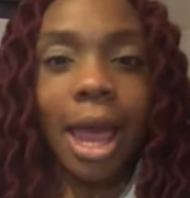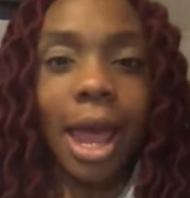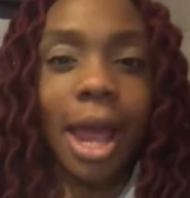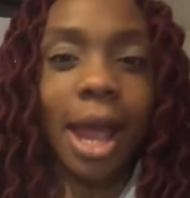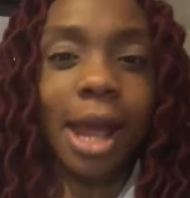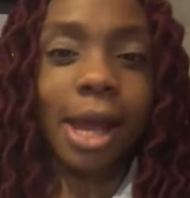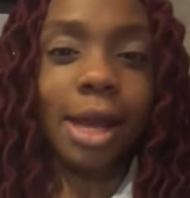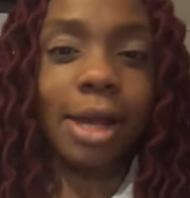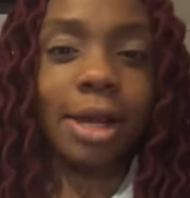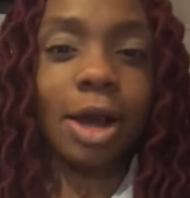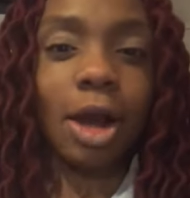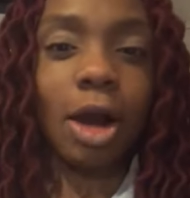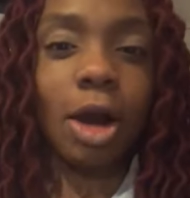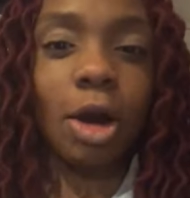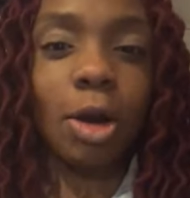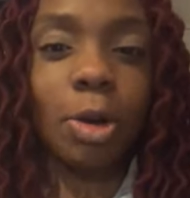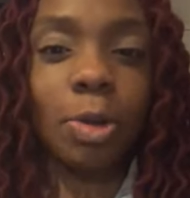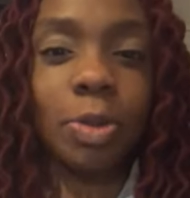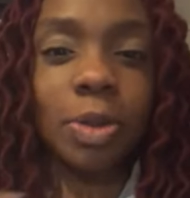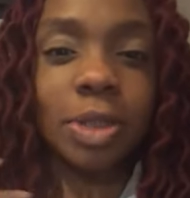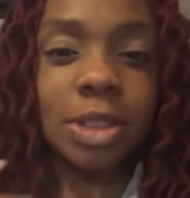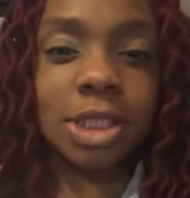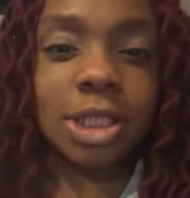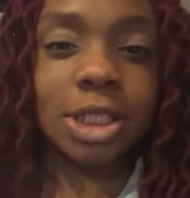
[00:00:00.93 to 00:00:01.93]
Hey
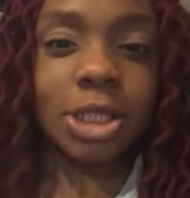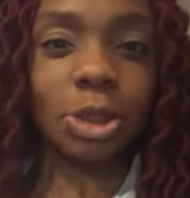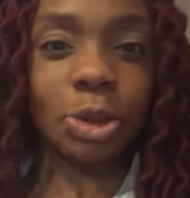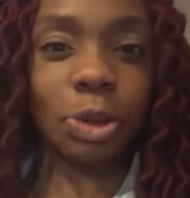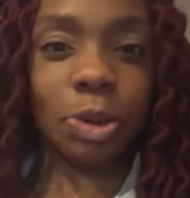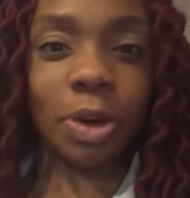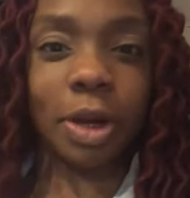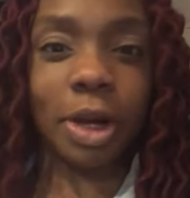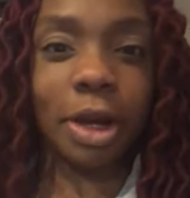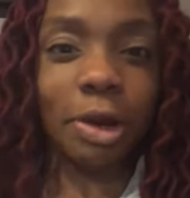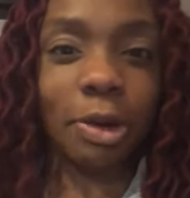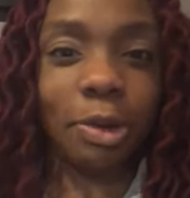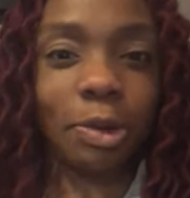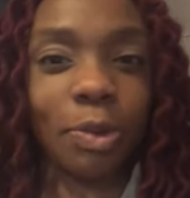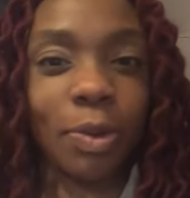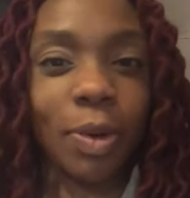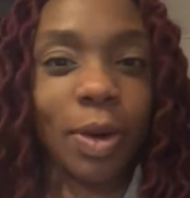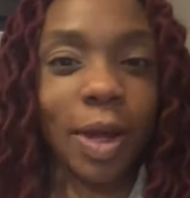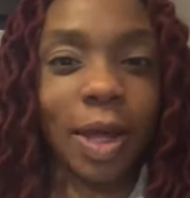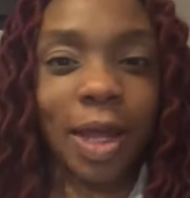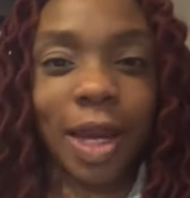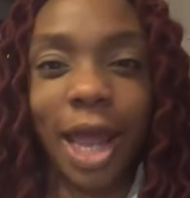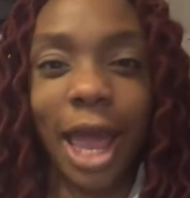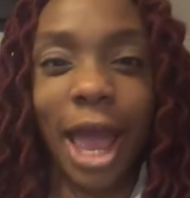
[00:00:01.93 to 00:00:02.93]
y'all, what's going
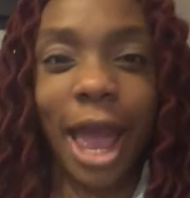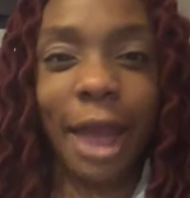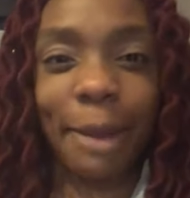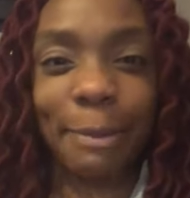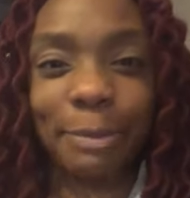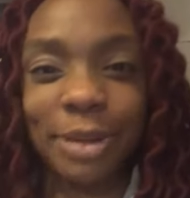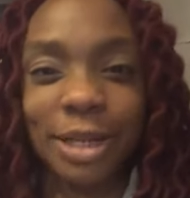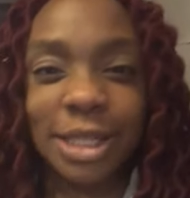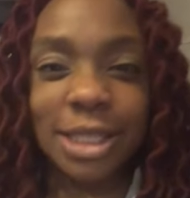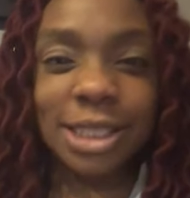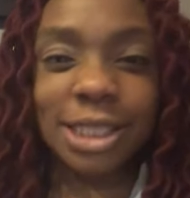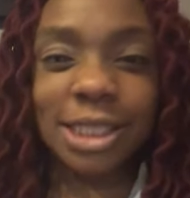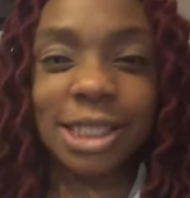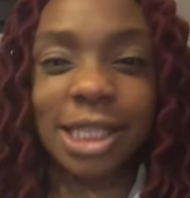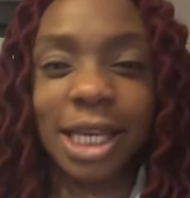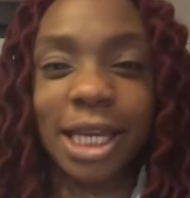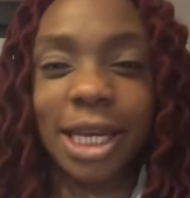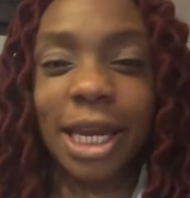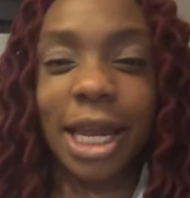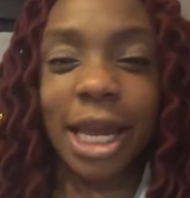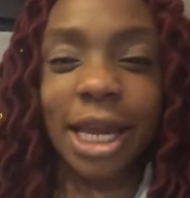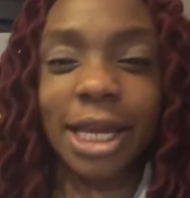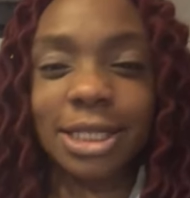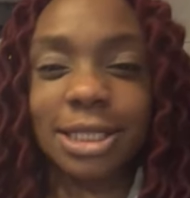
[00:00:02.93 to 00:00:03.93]
on? Happy
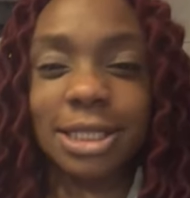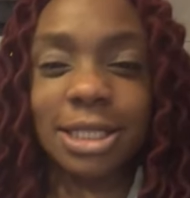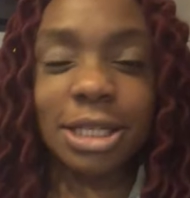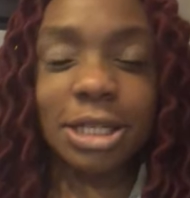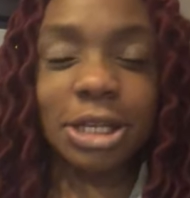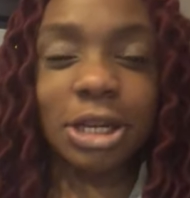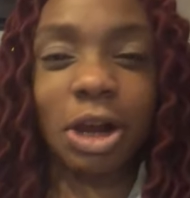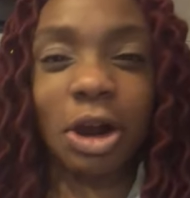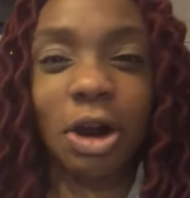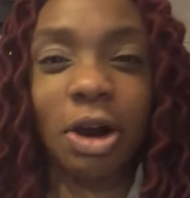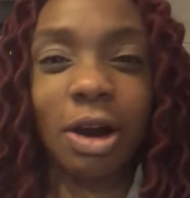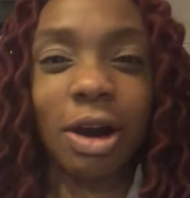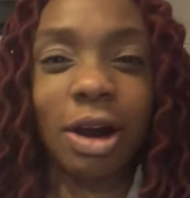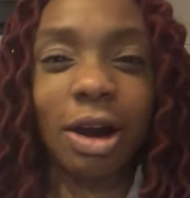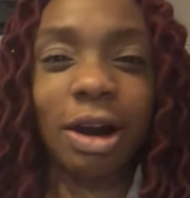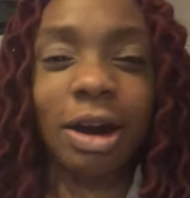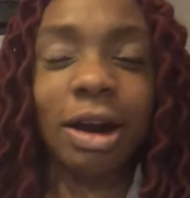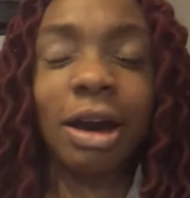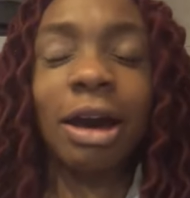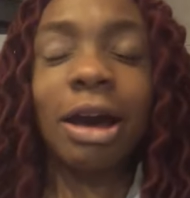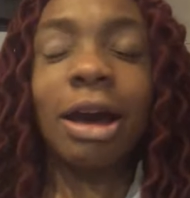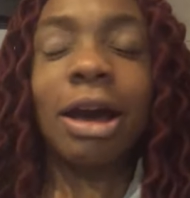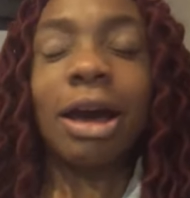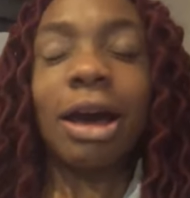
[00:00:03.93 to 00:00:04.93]
Sunday to
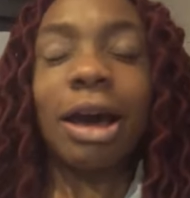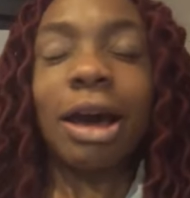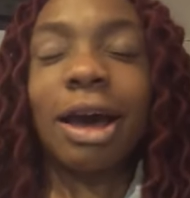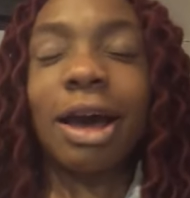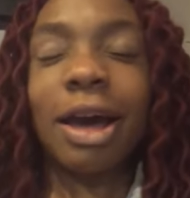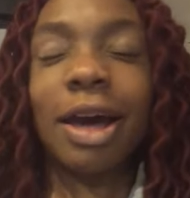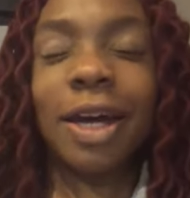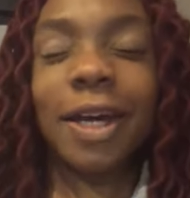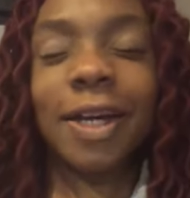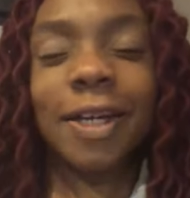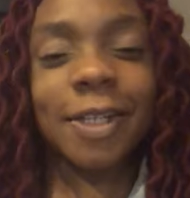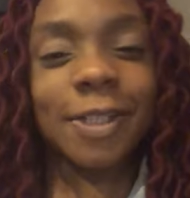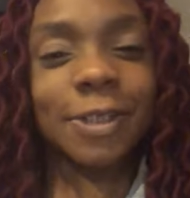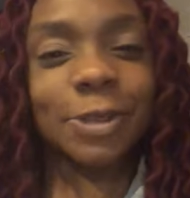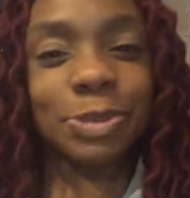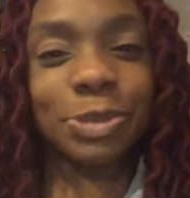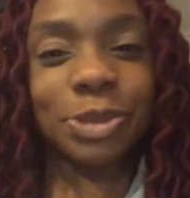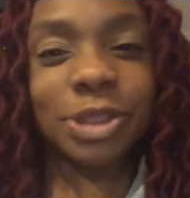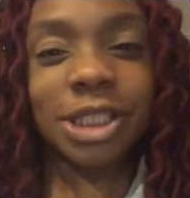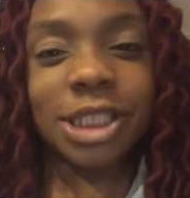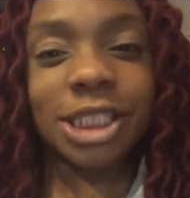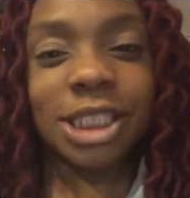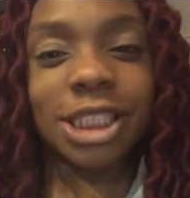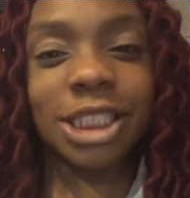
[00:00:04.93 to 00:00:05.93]

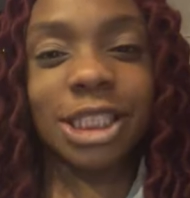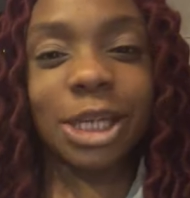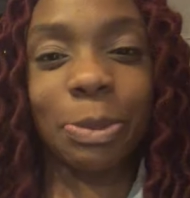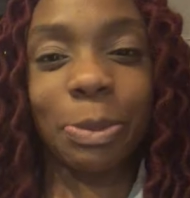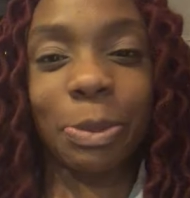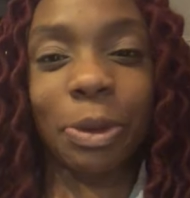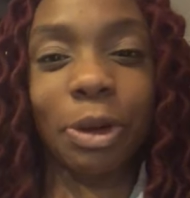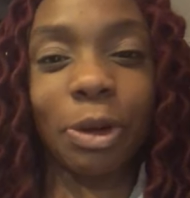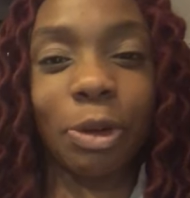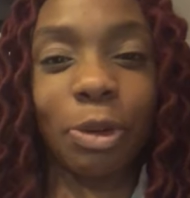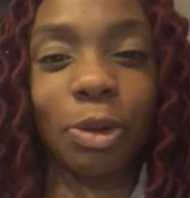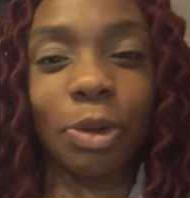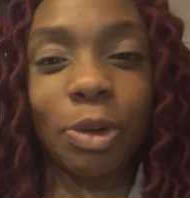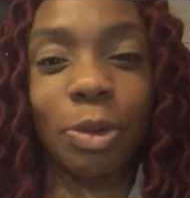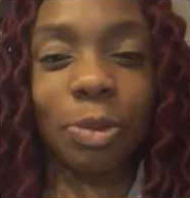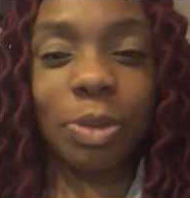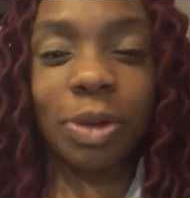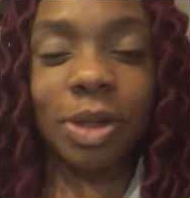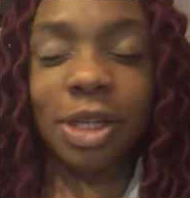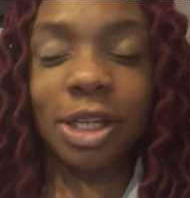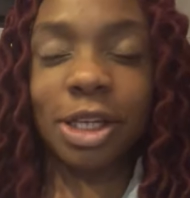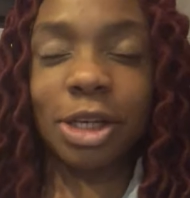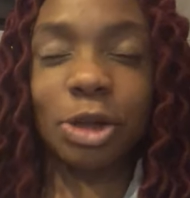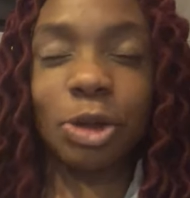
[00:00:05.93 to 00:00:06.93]
y'all. Just jumping on
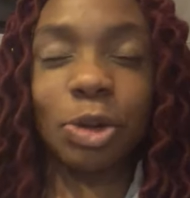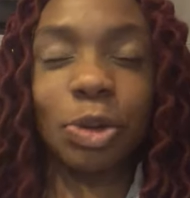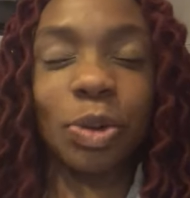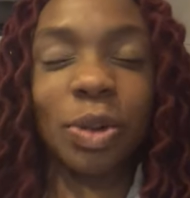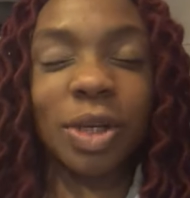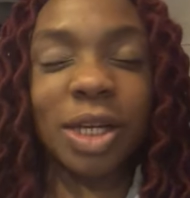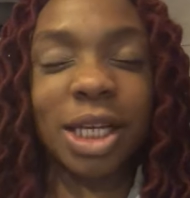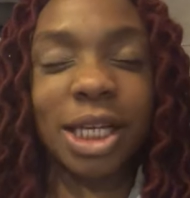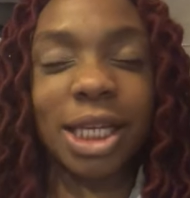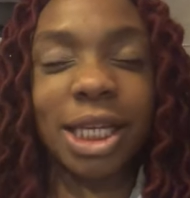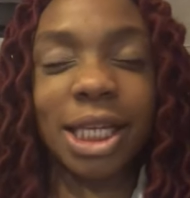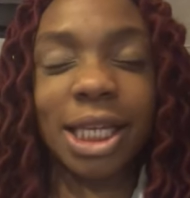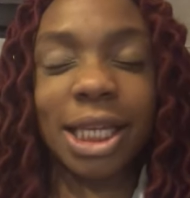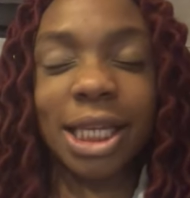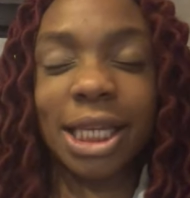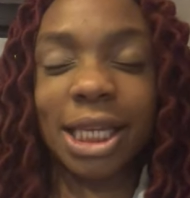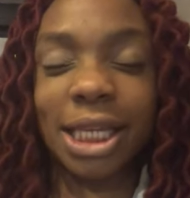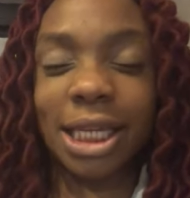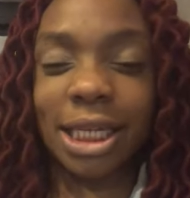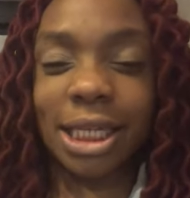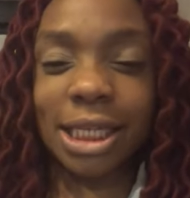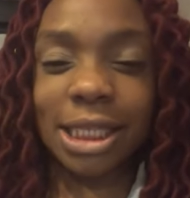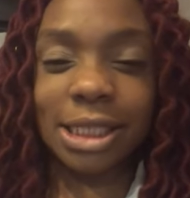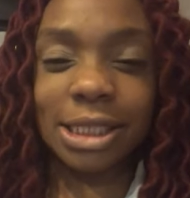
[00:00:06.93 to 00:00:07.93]
really
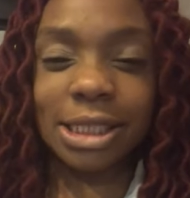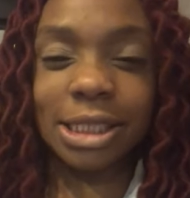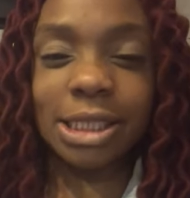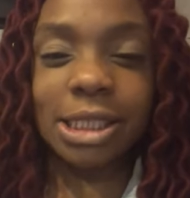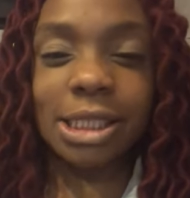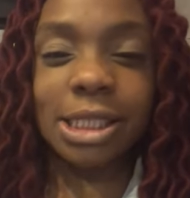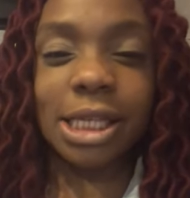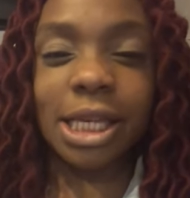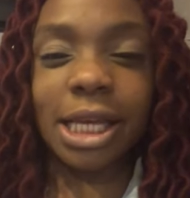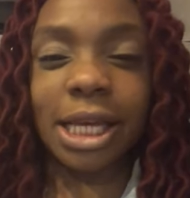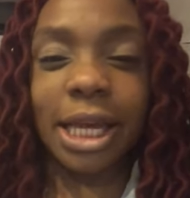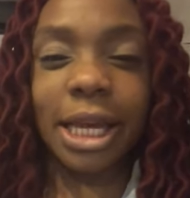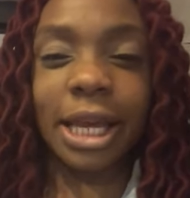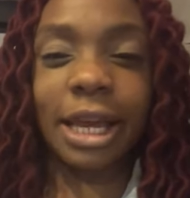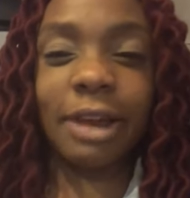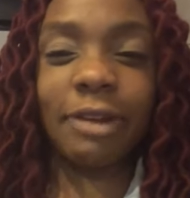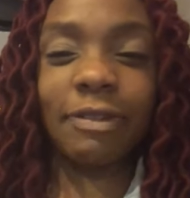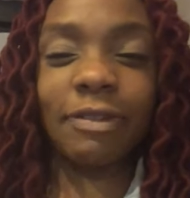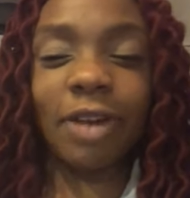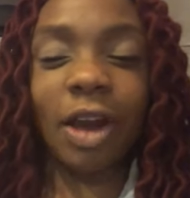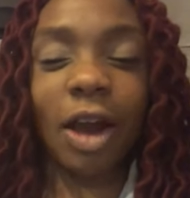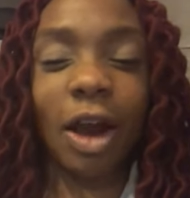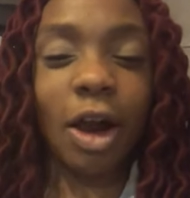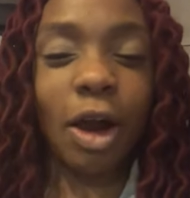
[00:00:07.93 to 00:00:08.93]
quickly to
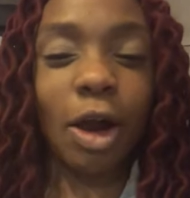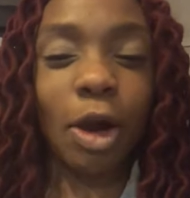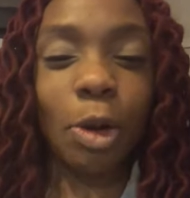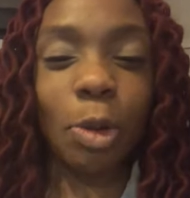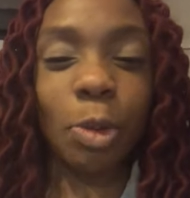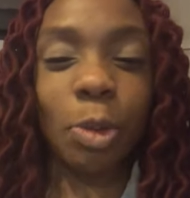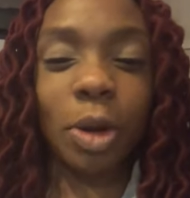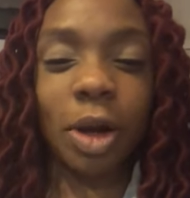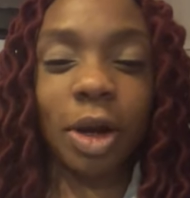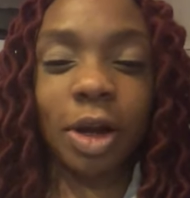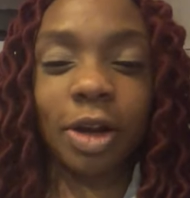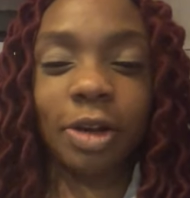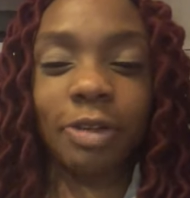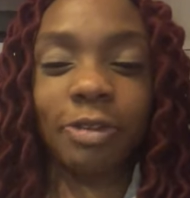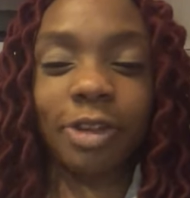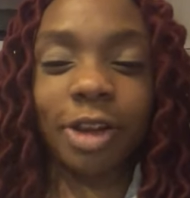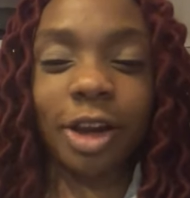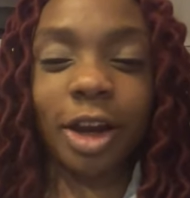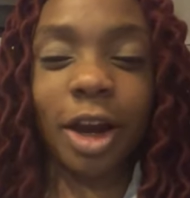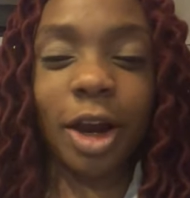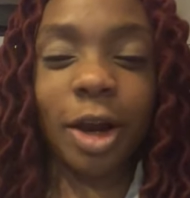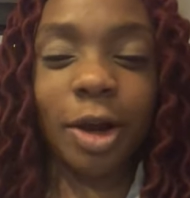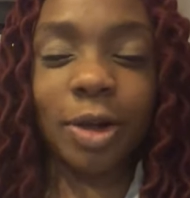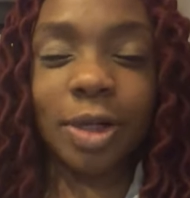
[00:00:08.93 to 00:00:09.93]
give y'all a word of
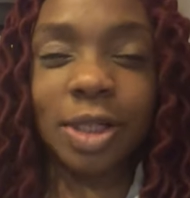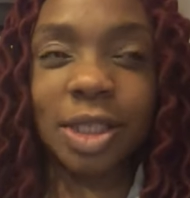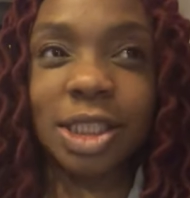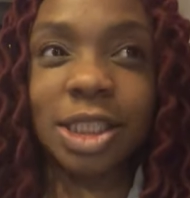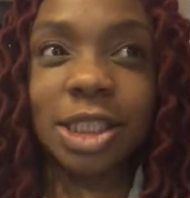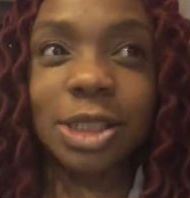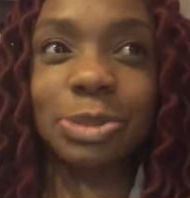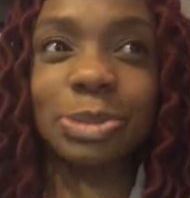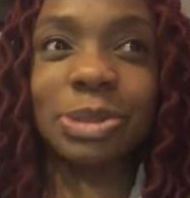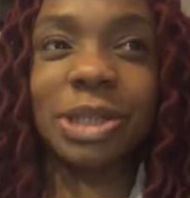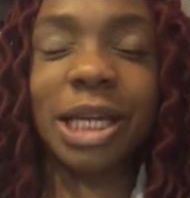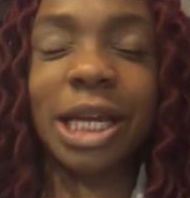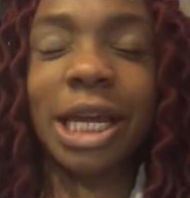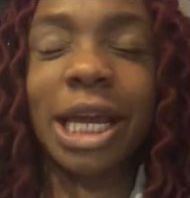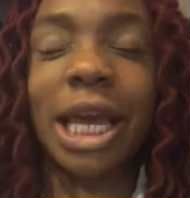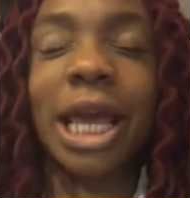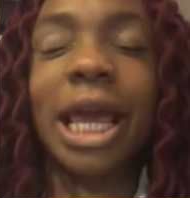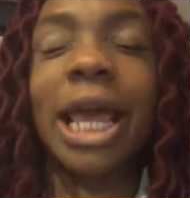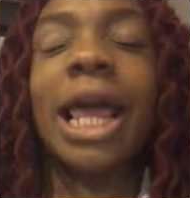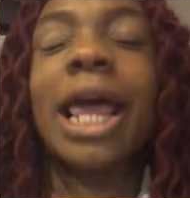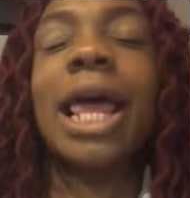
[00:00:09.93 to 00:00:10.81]
encouragement.